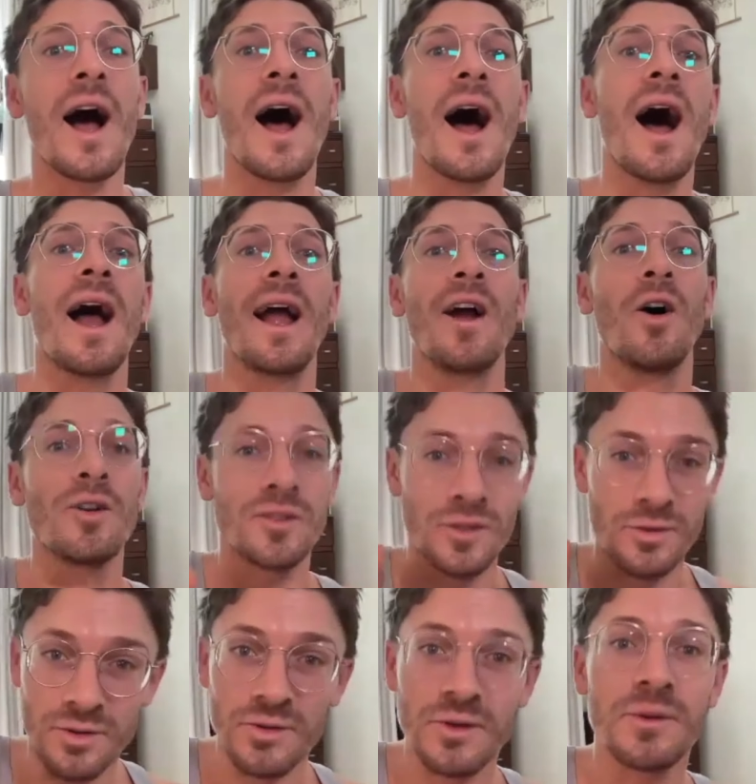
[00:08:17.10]
I
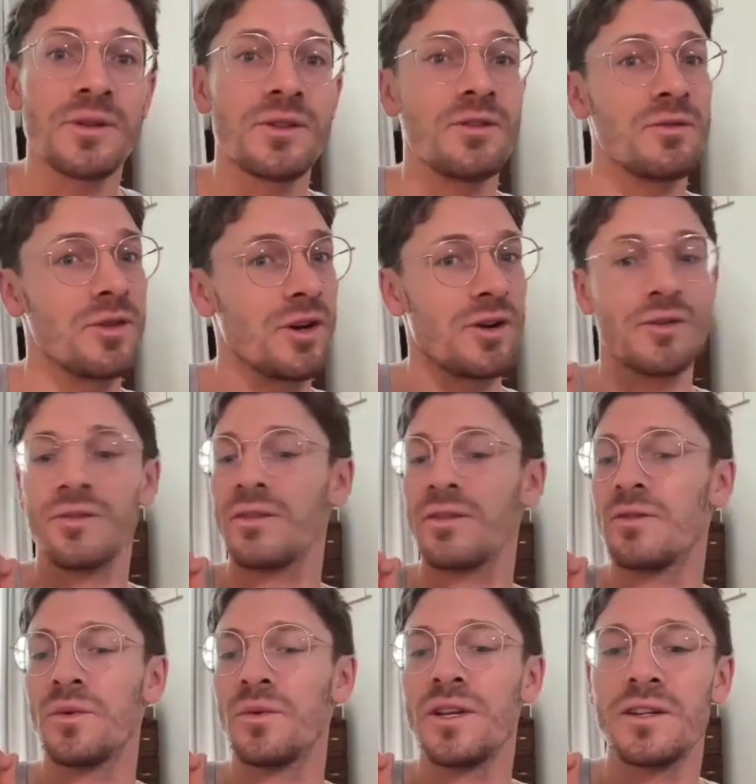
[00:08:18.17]
also agree with you, though.
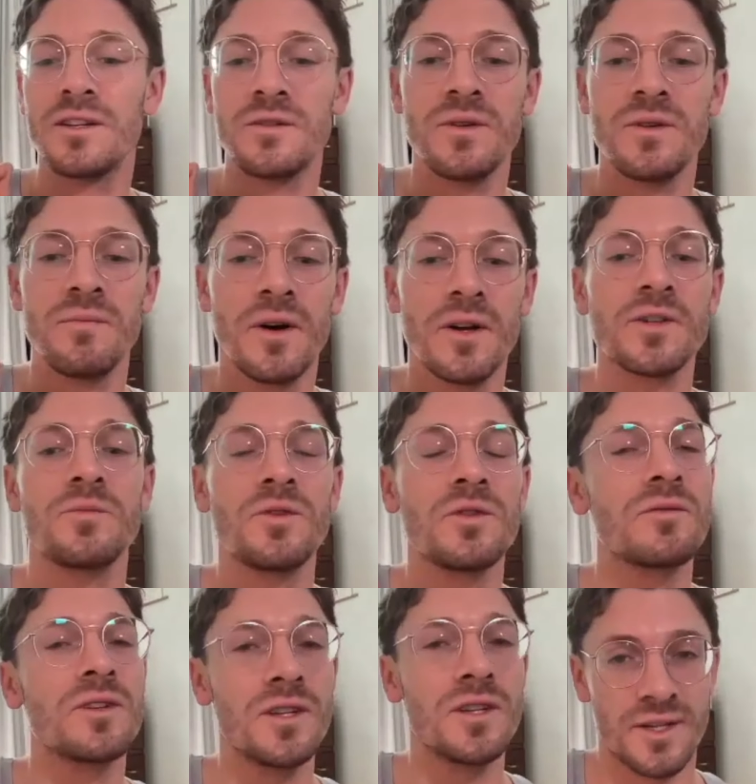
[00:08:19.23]
We need to be much more
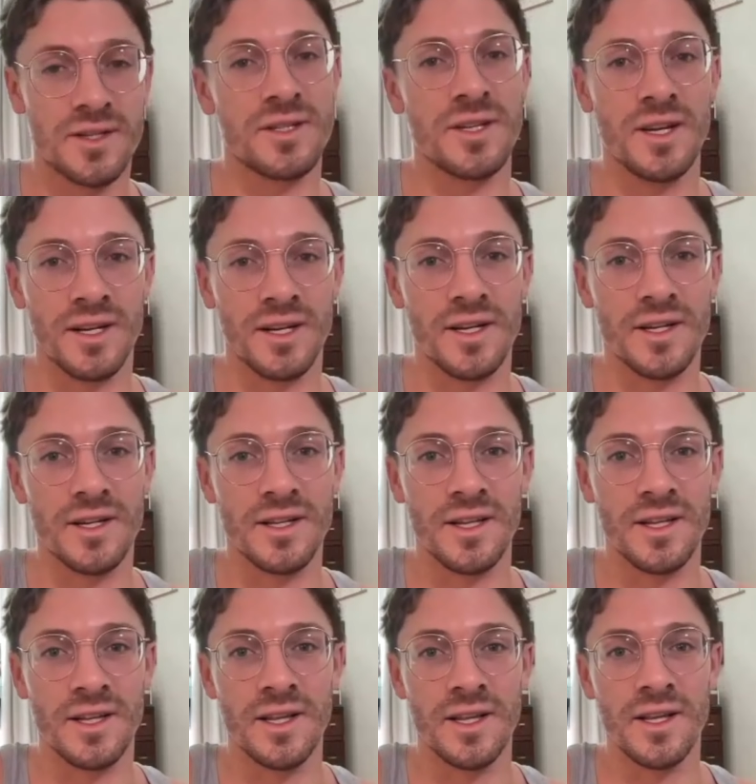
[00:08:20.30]
realistic.
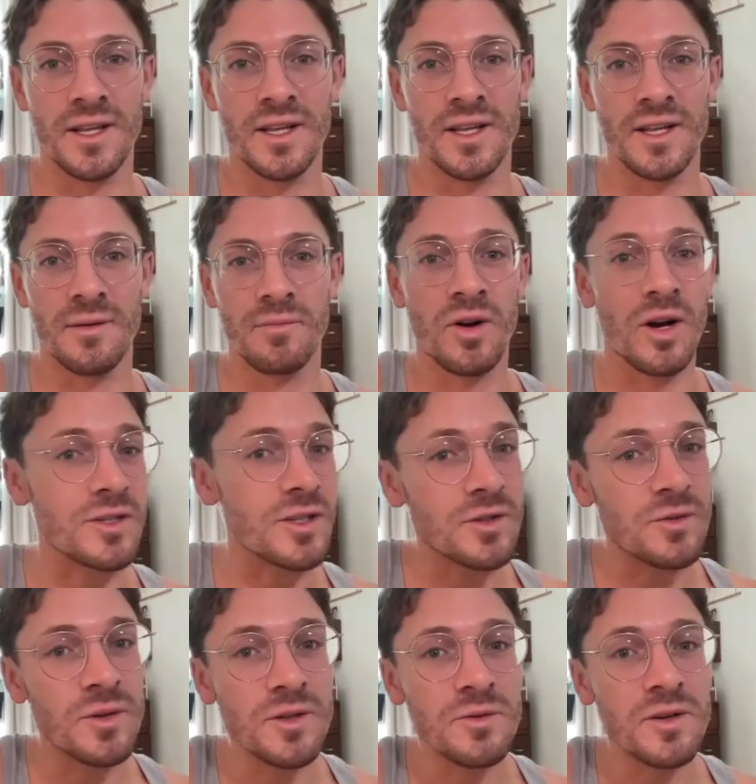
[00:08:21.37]
Project
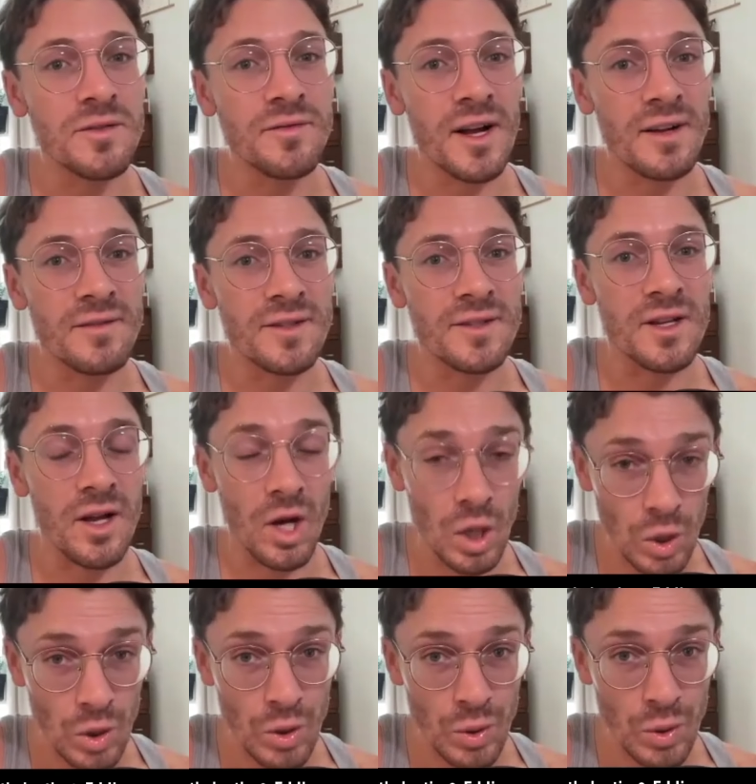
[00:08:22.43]
2025 is a
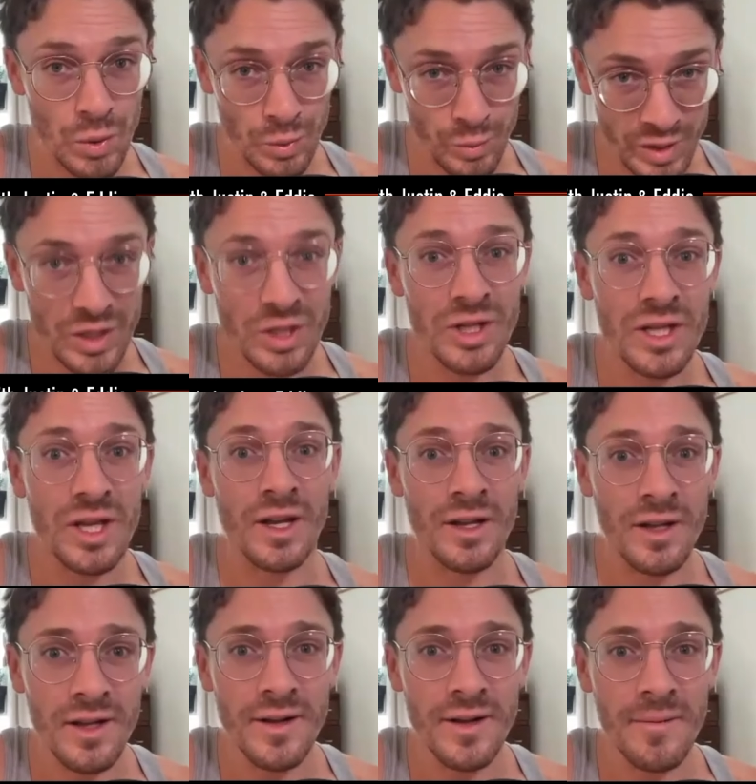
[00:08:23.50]
real
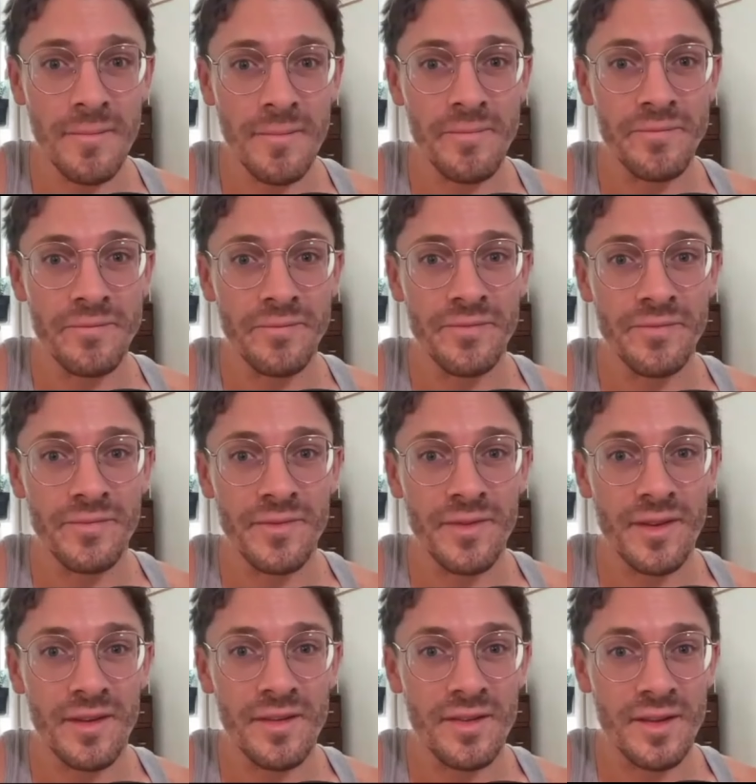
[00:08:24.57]
thing.
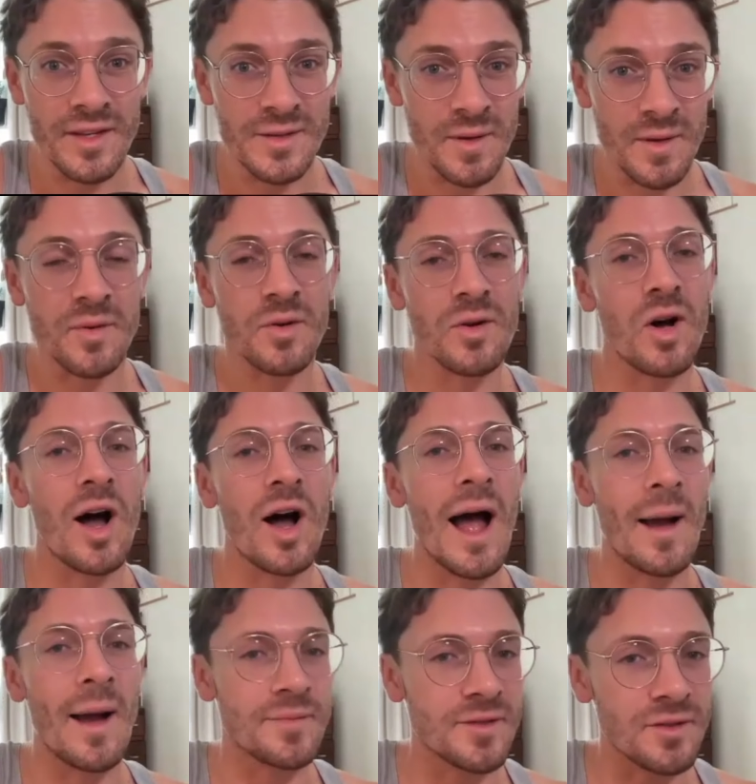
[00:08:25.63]
These people
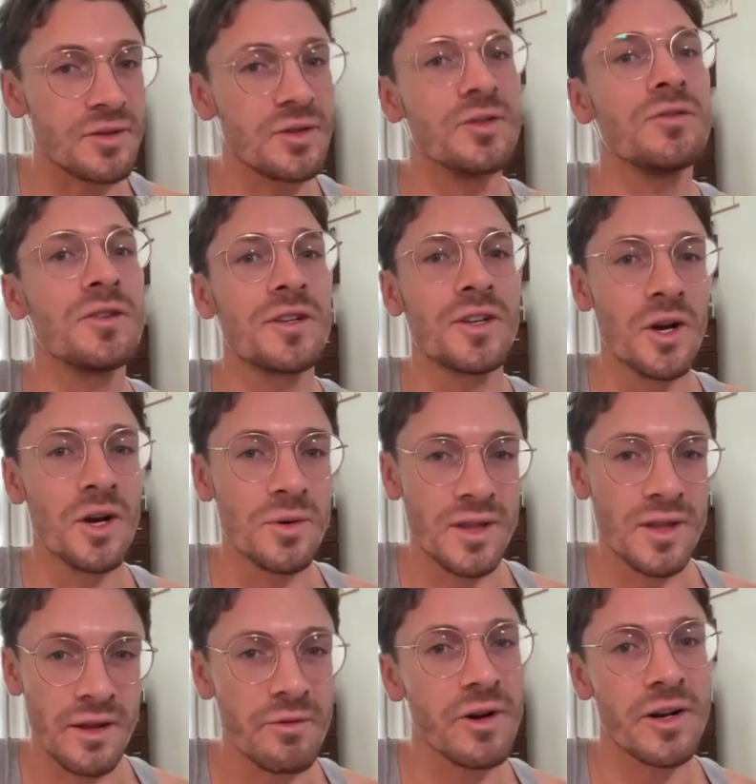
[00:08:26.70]
absolutely know
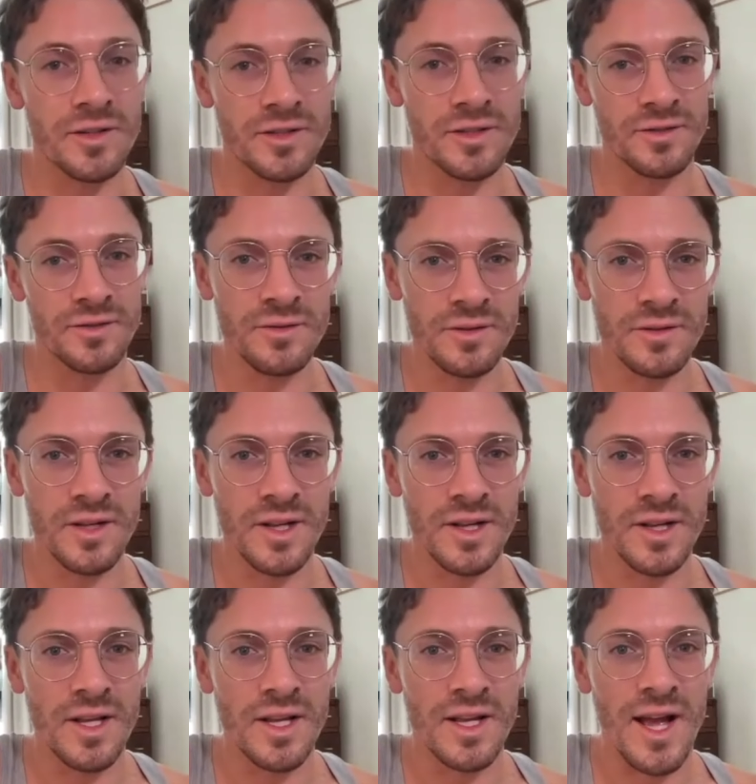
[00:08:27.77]
what they want to do.
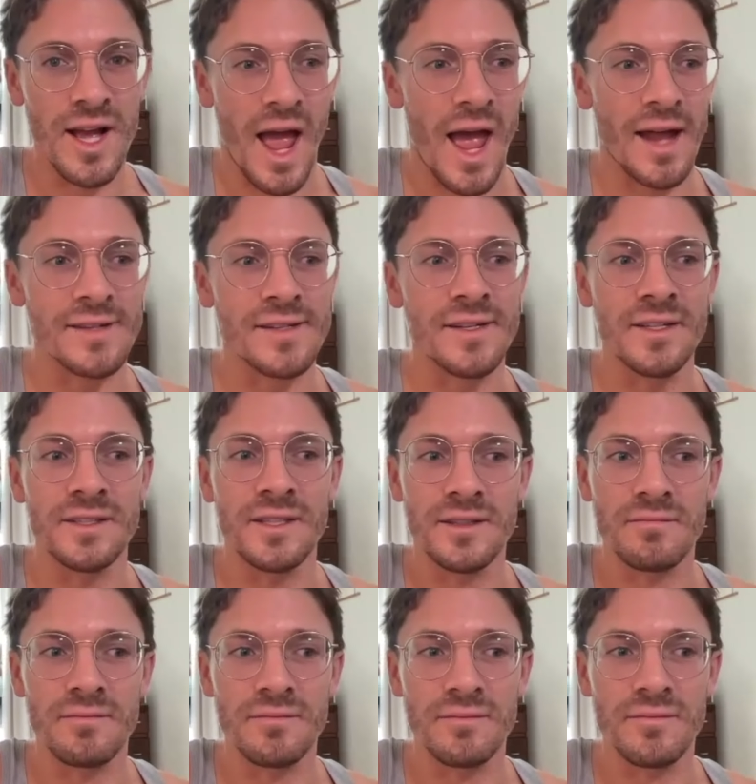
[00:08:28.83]
And
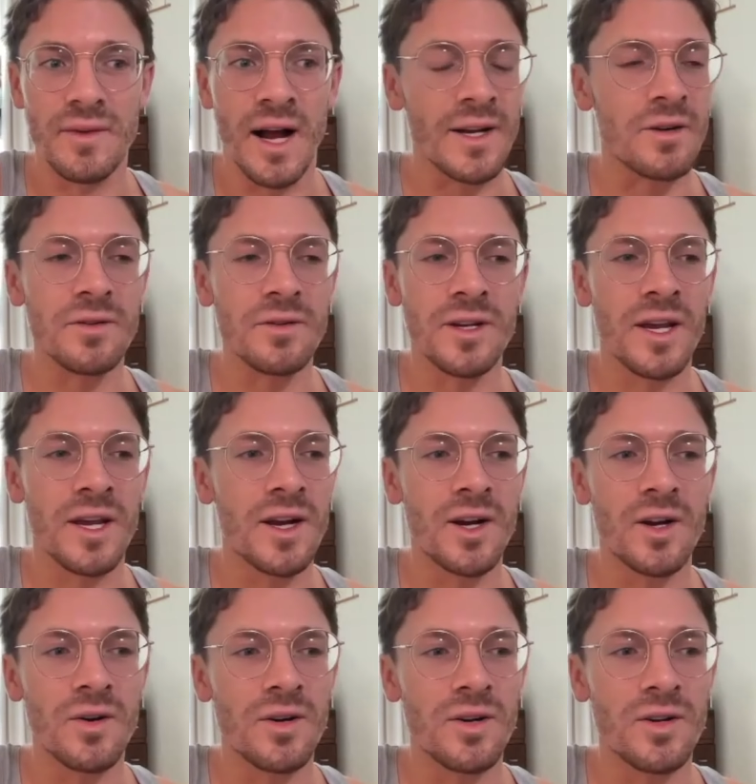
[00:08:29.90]
I don't
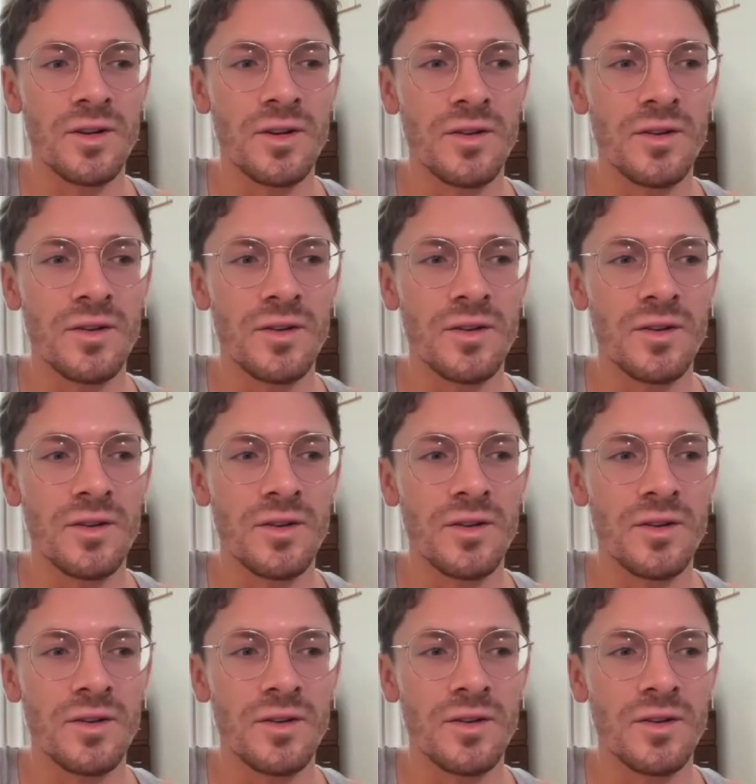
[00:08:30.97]
care.